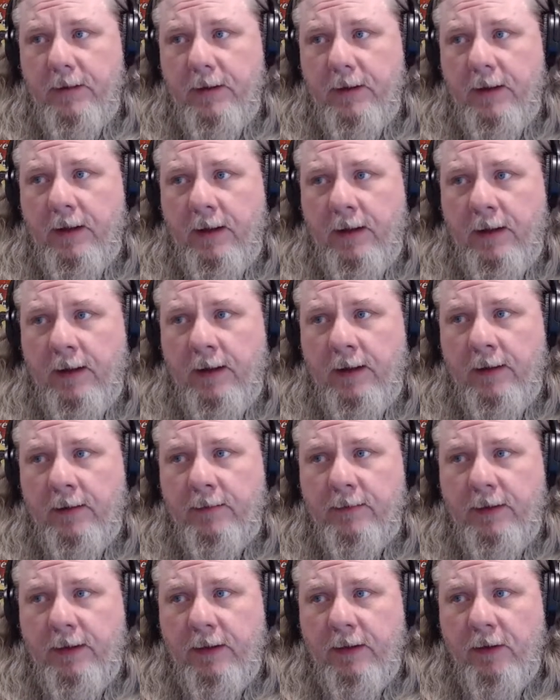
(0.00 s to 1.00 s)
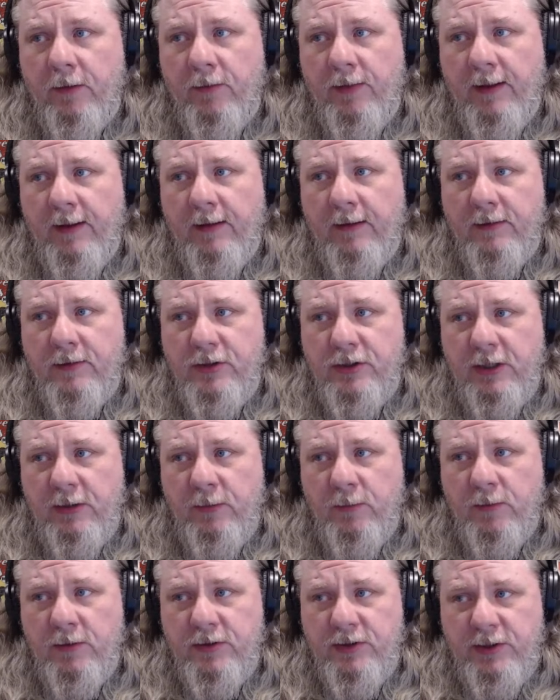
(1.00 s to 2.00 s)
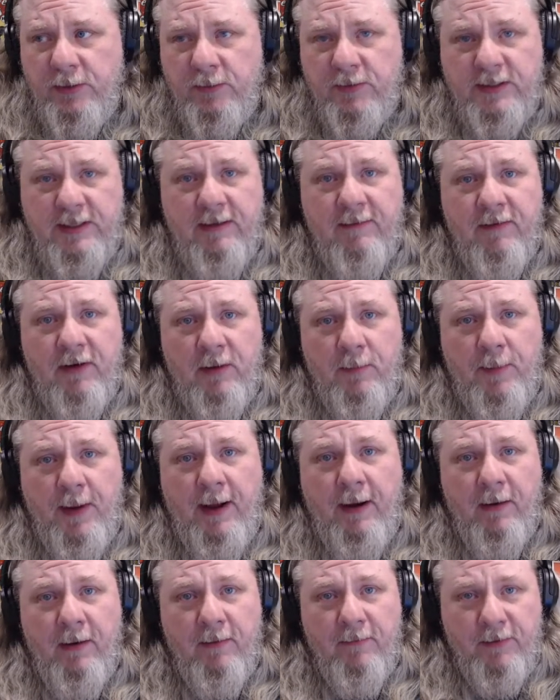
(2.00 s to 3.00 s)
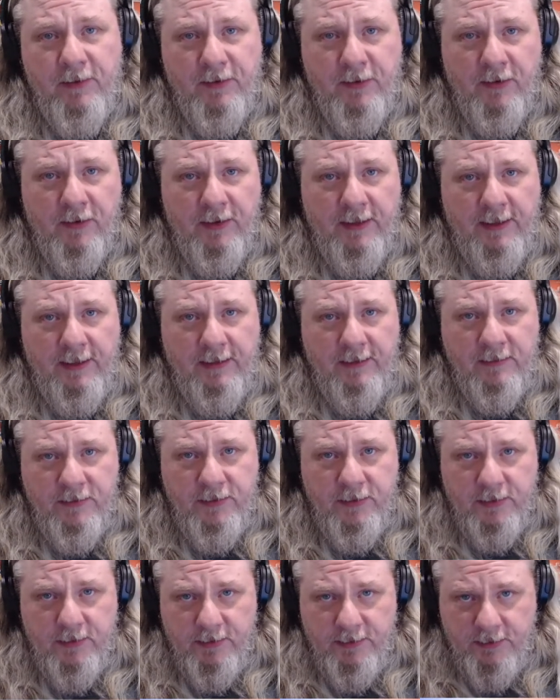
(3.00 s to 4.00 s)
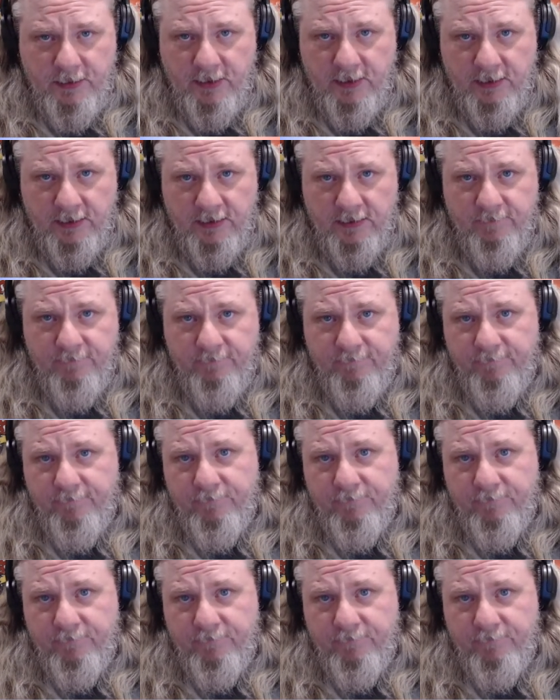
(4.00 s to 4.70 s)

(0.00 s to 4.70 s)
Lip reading: That she was given a power of attorney to her daughter